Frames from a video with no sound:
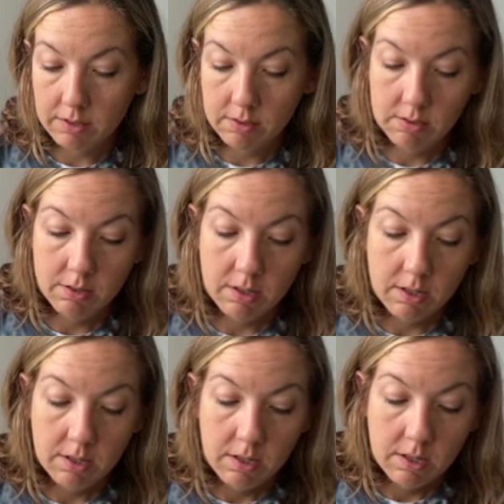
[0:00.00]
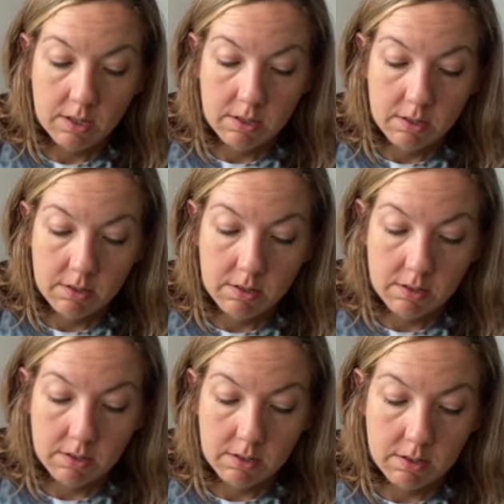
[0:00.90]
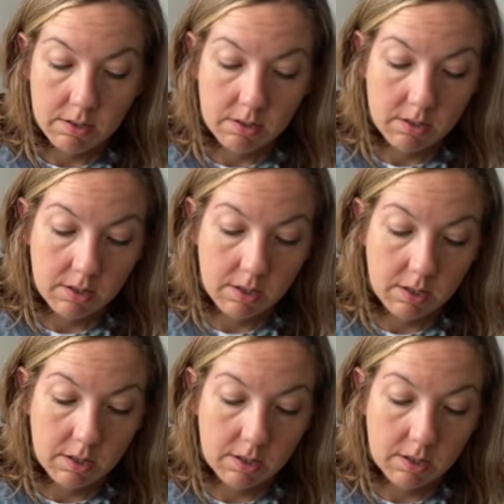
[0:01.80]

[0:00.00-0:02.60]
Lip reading: (silence)